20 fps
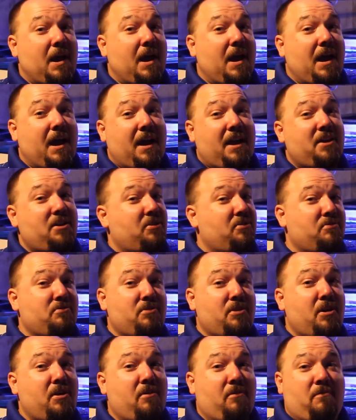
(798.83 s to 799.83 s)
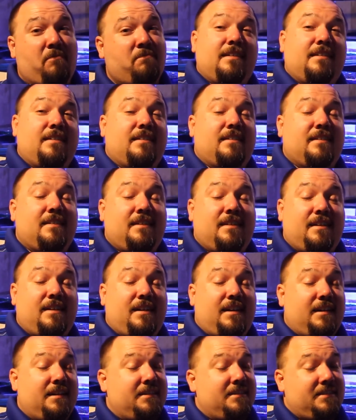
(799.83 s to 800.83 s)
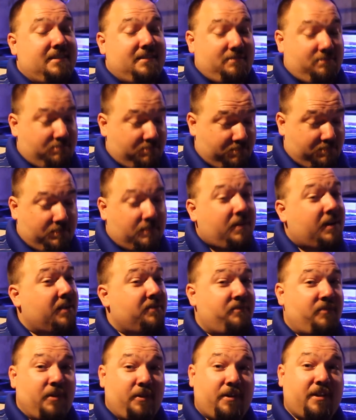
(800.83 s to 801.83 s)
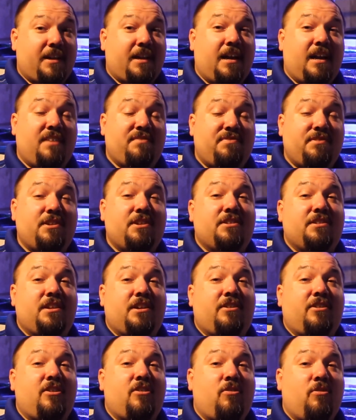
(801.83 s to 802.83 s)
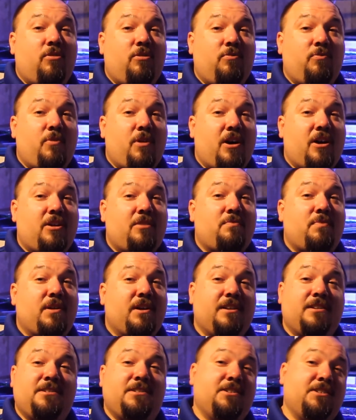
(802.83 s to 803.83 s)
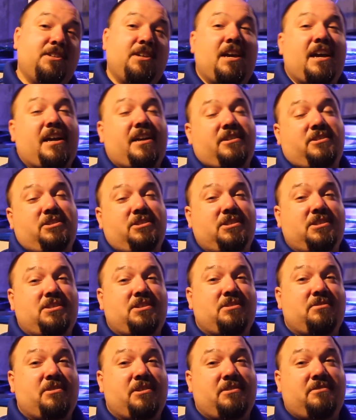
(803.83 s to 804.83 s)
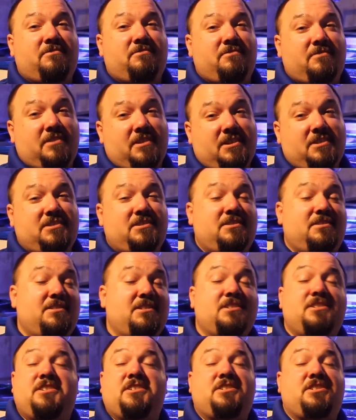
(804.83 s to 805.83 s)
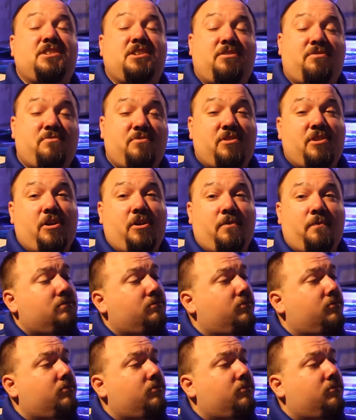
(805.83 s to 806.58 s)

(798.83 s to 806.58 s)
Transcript: I don't know. I'm very confident they're going to hold water, but until you actually do it, you just don't know.